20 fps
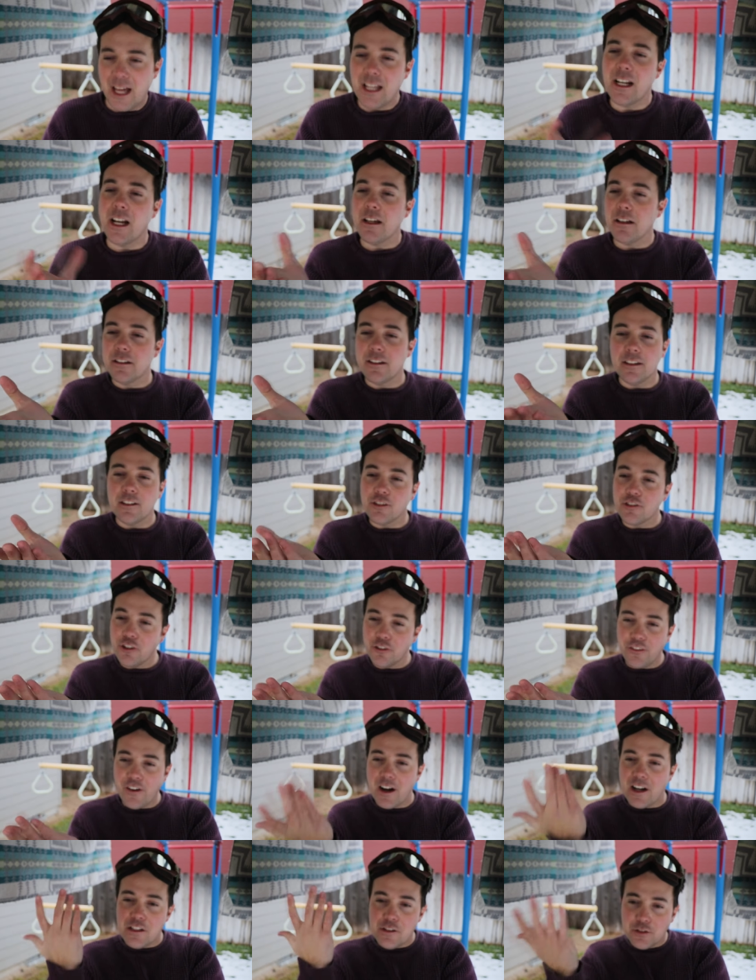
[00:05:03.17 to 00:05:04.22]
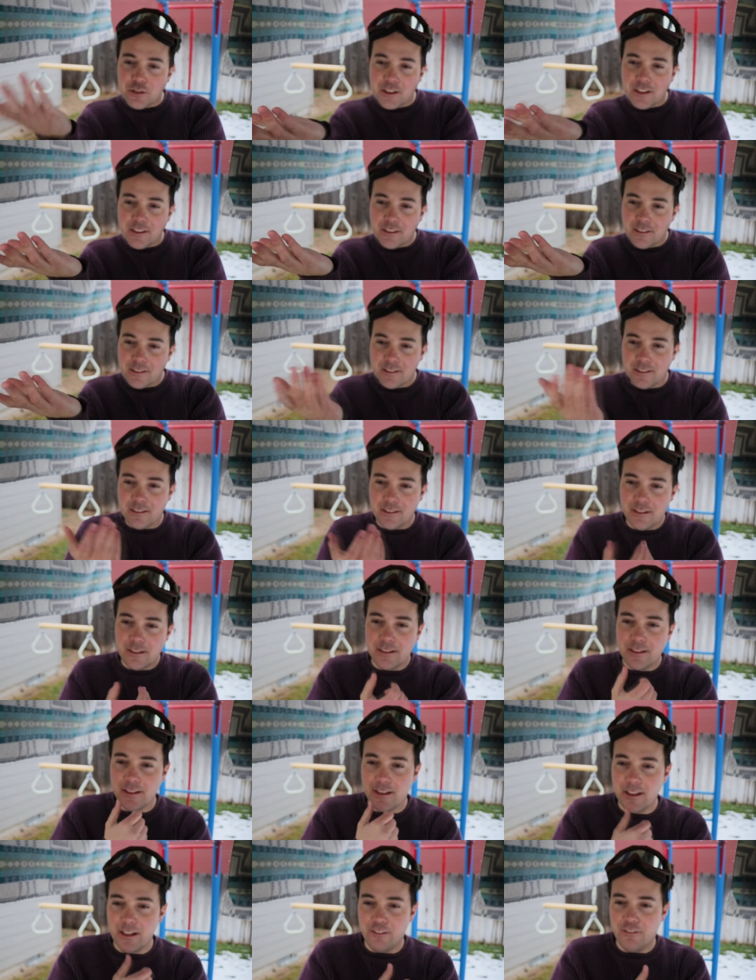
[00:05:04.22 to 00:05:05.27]
and I just you sent this
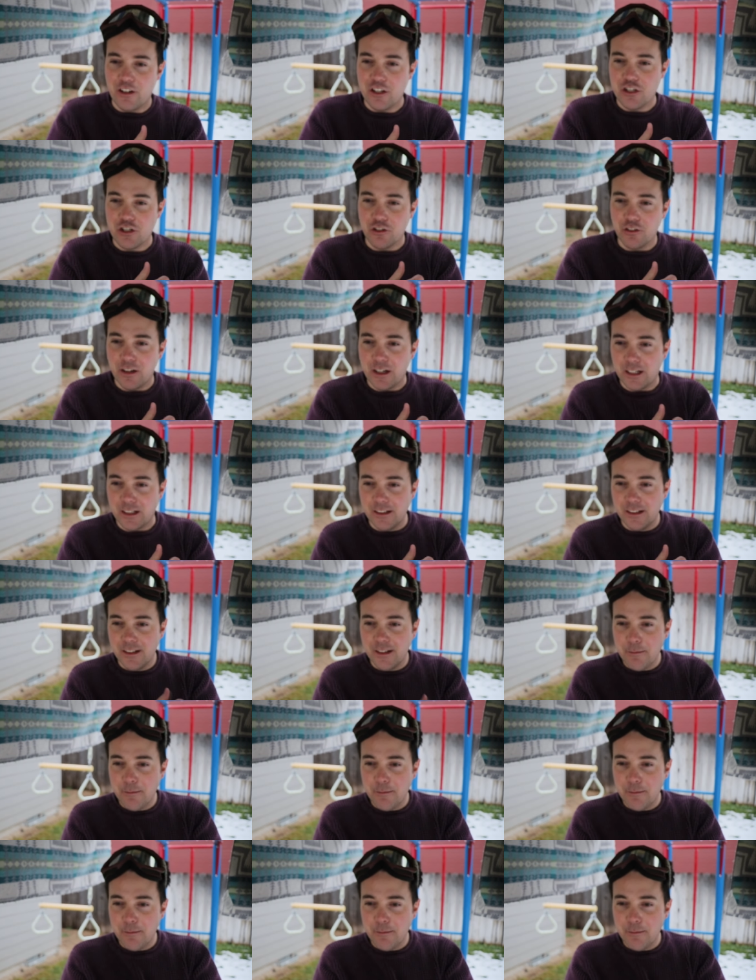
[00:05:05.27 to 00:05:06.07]
to the adventure rig.